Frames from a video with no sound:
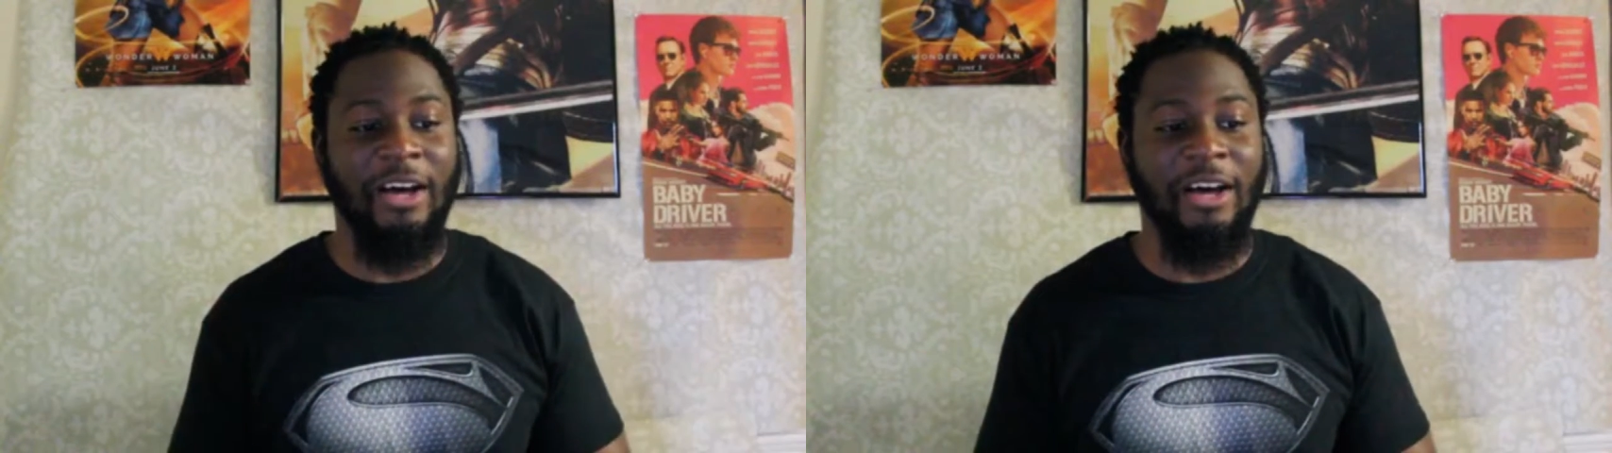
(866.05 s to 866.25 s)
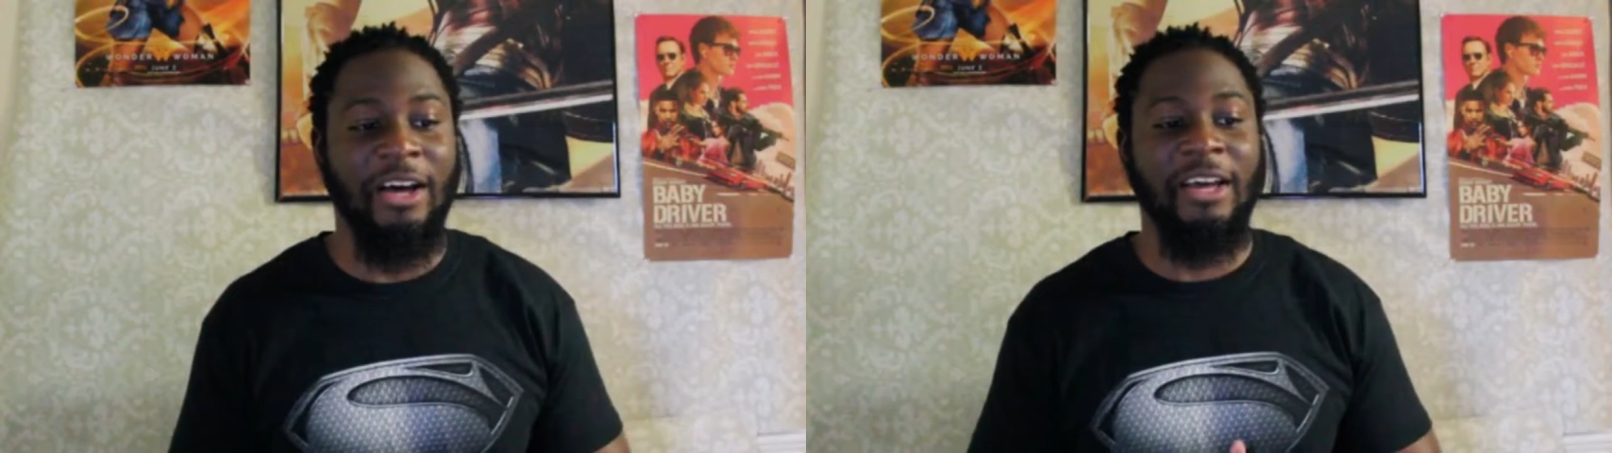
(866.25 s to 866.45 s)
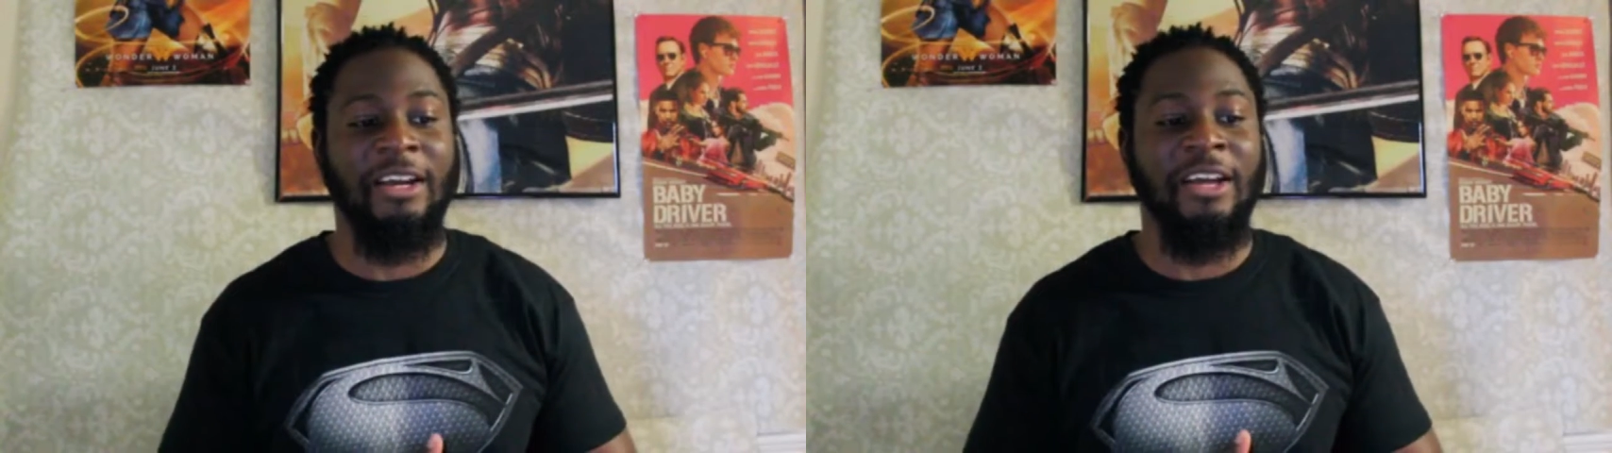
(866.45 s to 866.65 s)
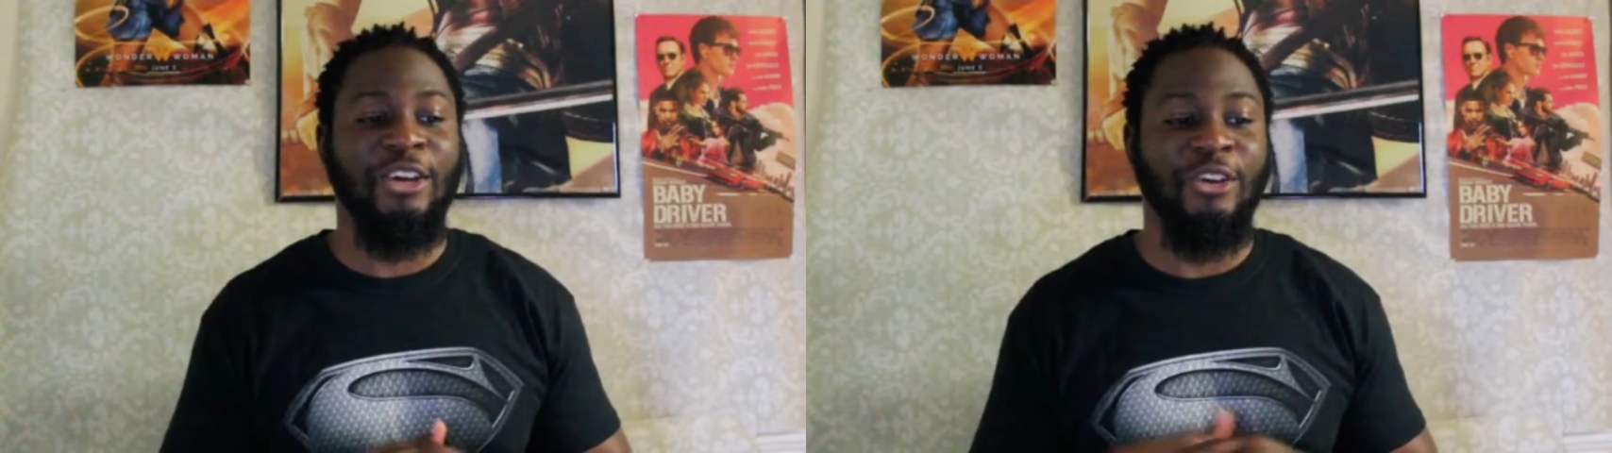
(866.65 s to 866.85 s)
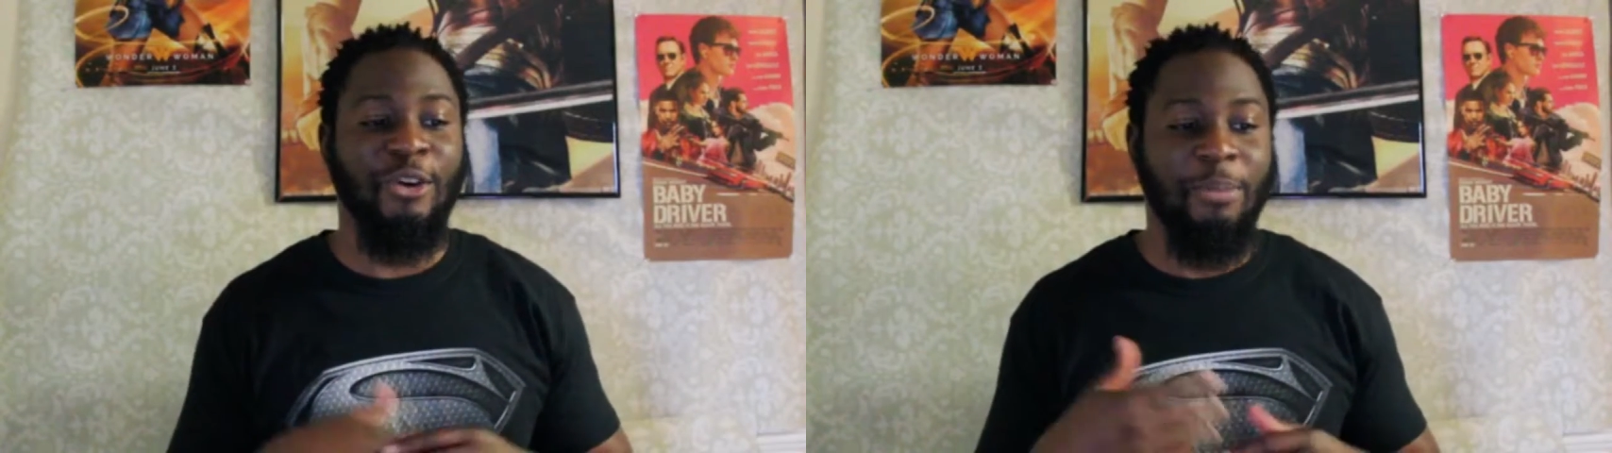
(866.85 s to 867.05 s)
And
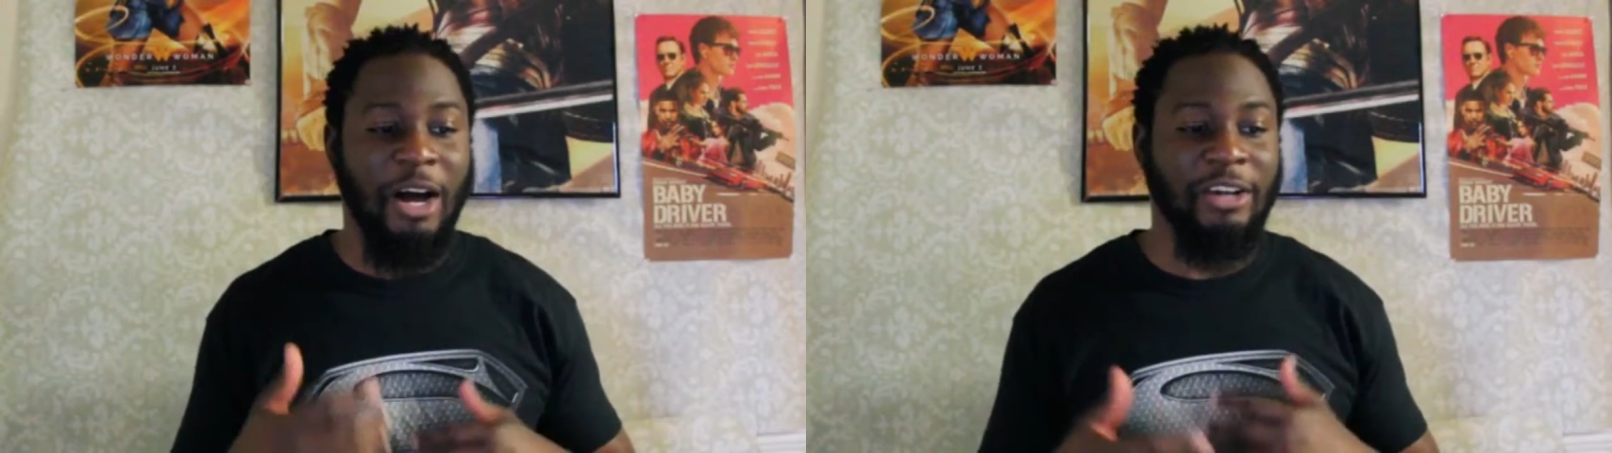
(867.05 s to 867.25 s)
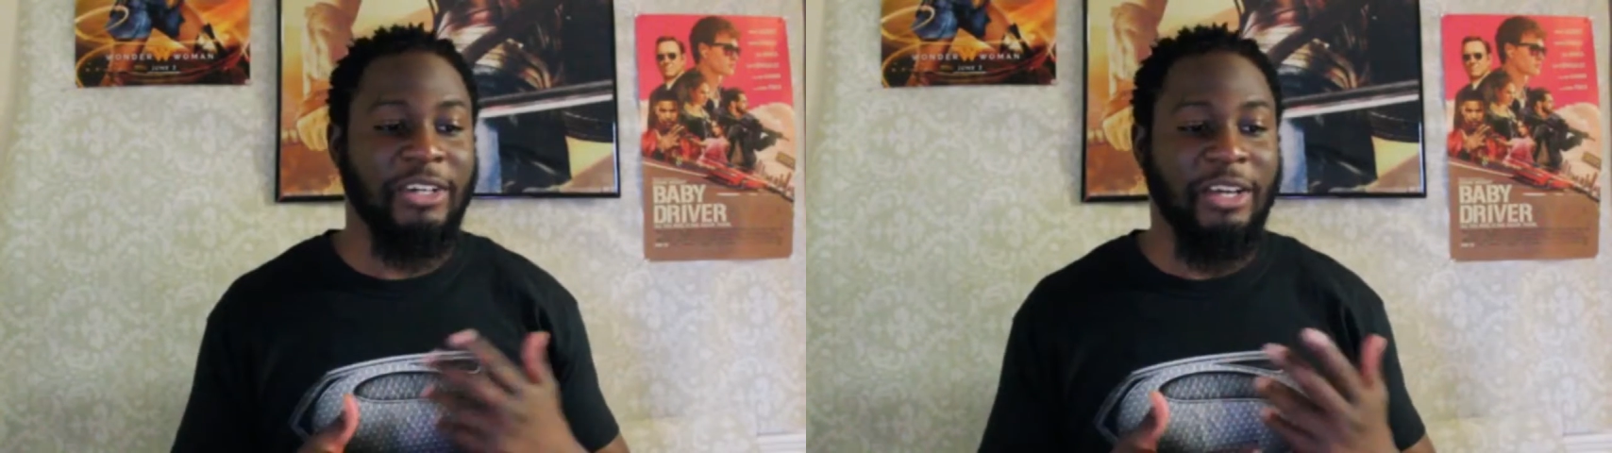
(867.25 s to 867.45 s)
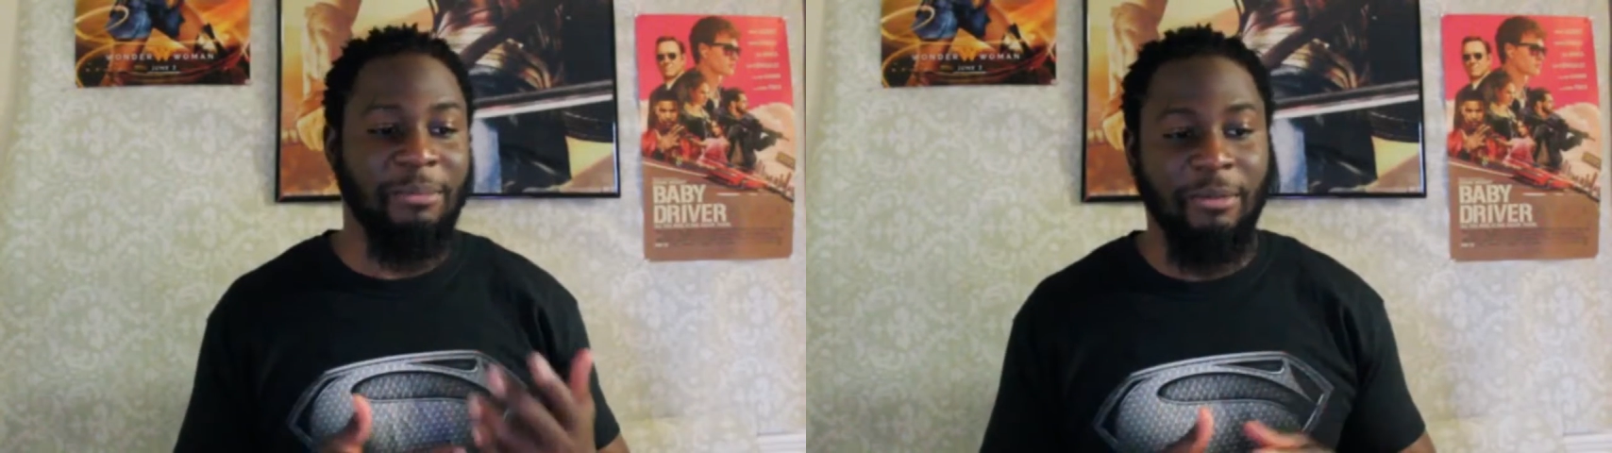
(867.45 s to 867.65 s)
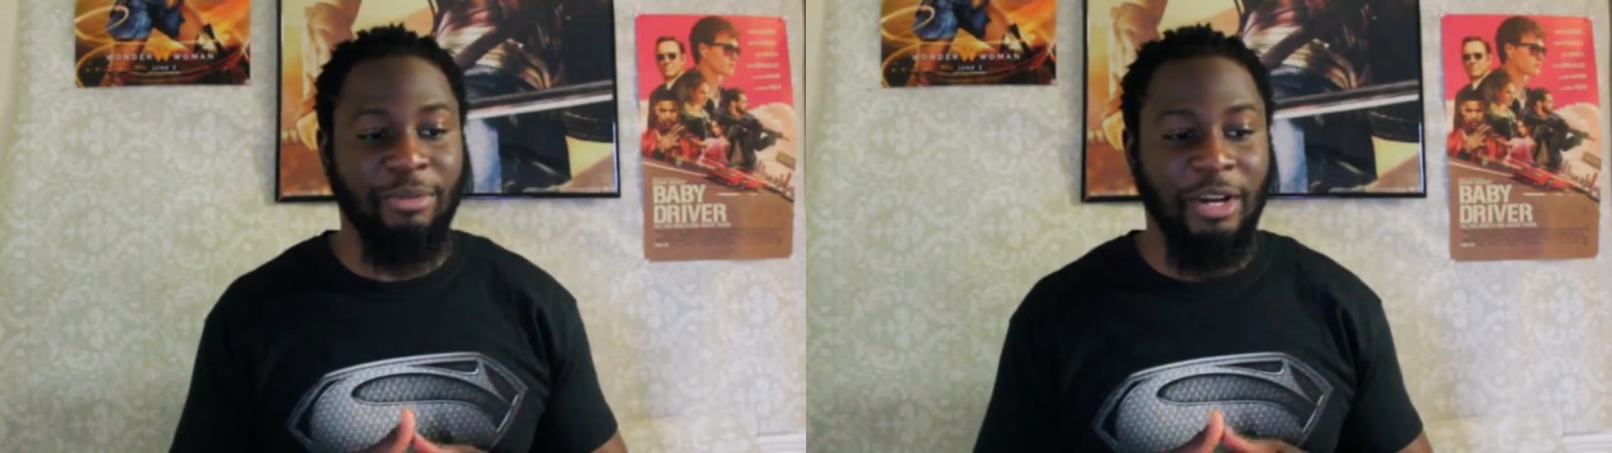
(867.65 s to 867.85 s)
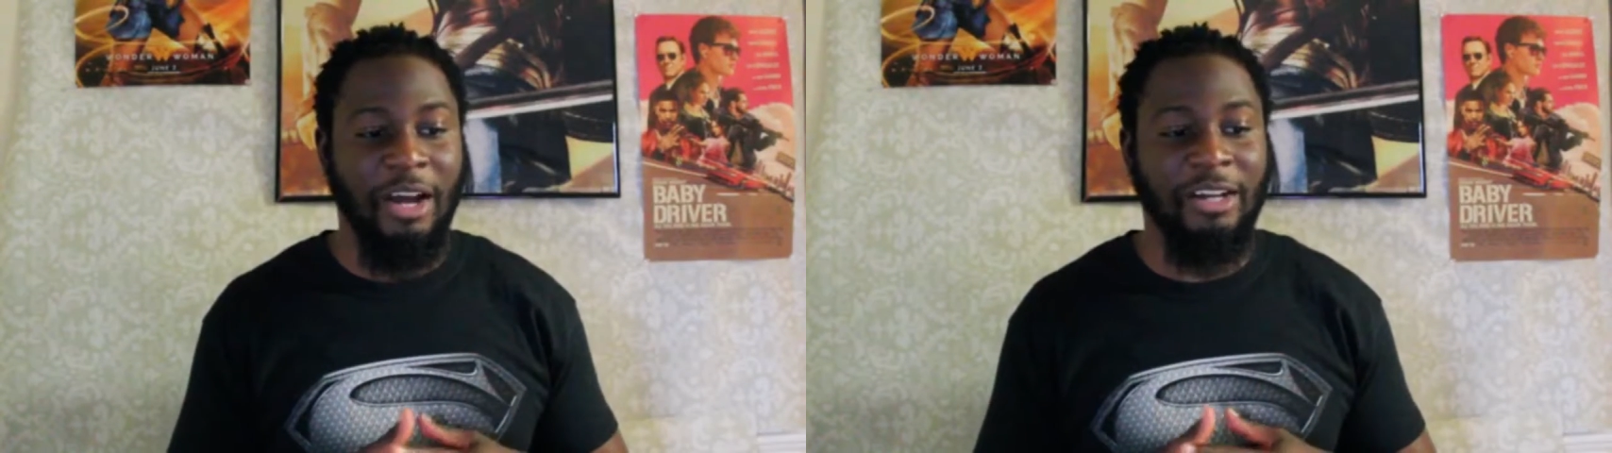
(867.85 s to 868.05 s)
Podrick and
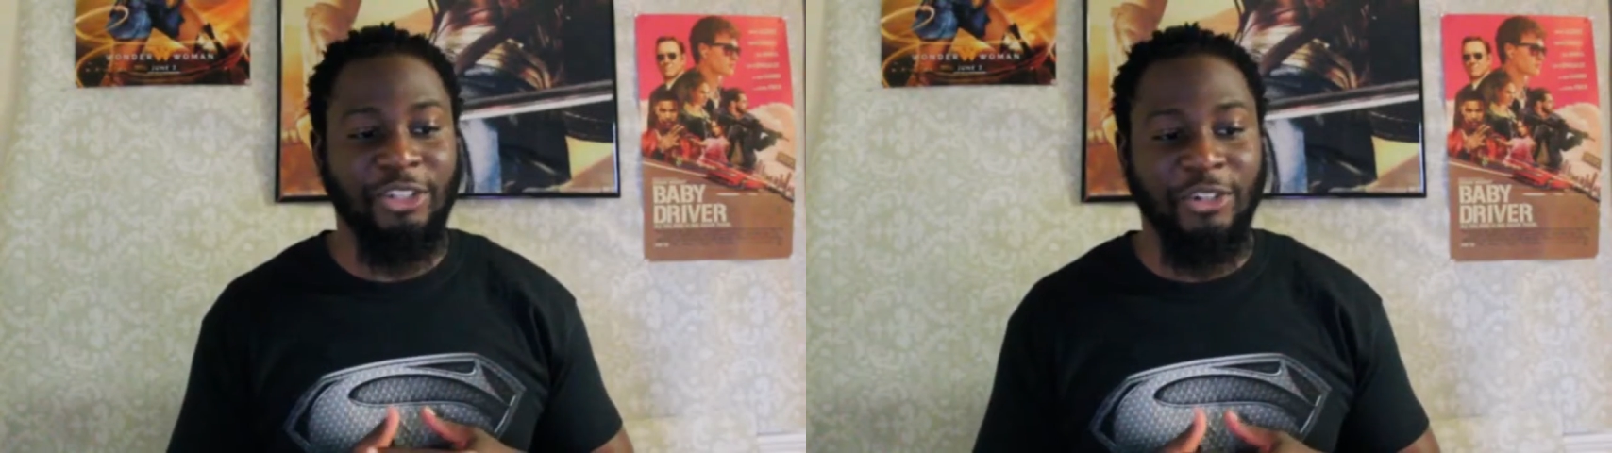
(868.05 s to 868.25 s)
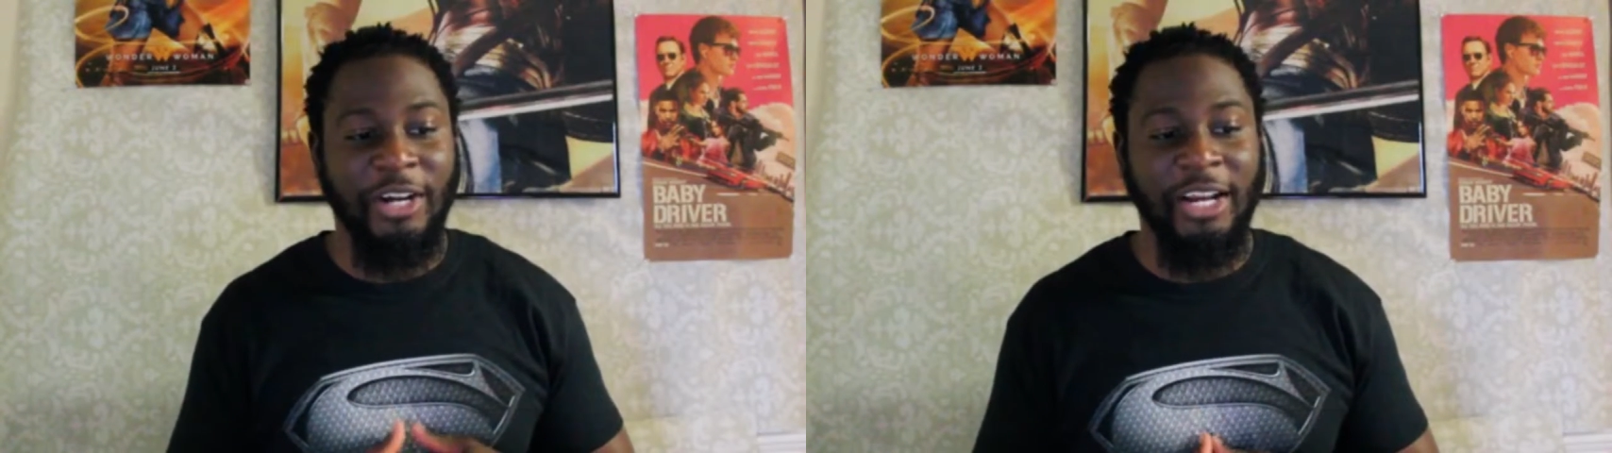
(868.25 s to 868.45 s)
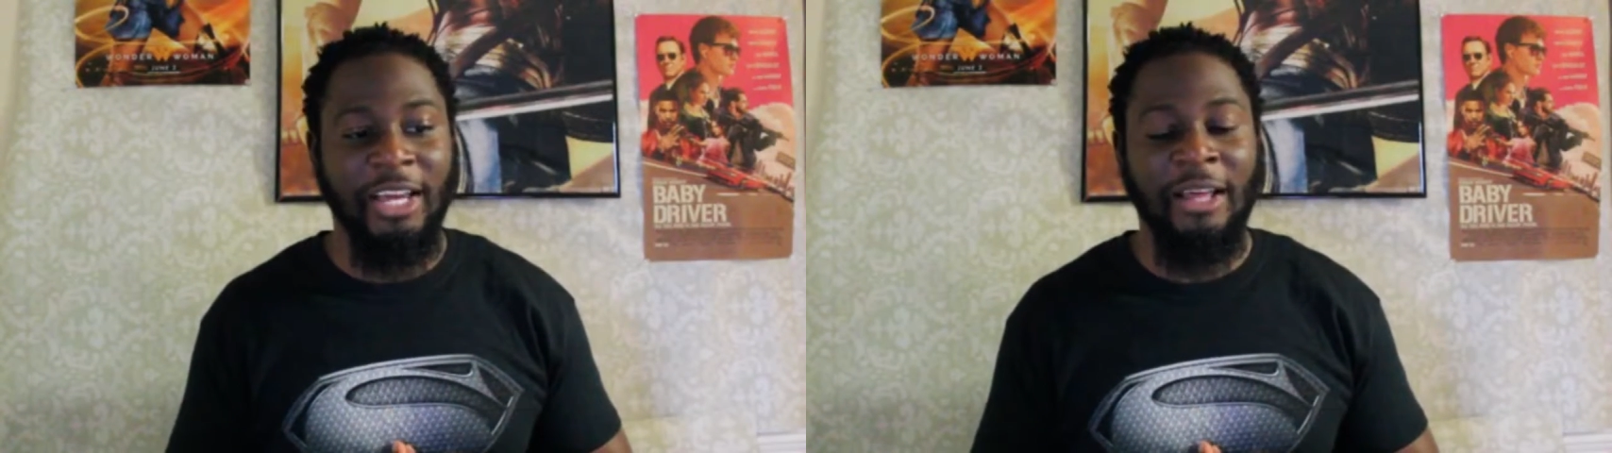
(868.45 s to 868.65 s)
Brienne are training.